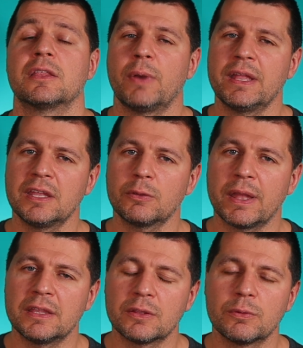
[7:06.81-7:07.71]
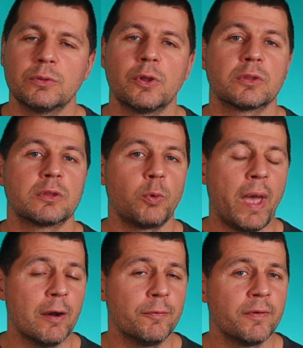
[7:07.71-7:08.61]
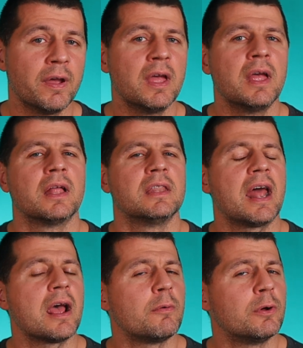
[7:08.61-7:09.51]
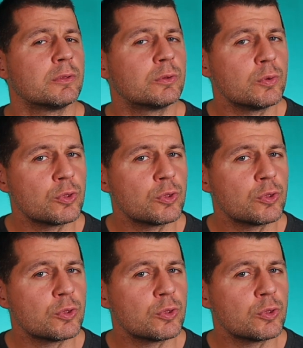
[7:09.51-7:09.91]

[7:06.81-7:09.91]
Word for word: 2022.12 that I want to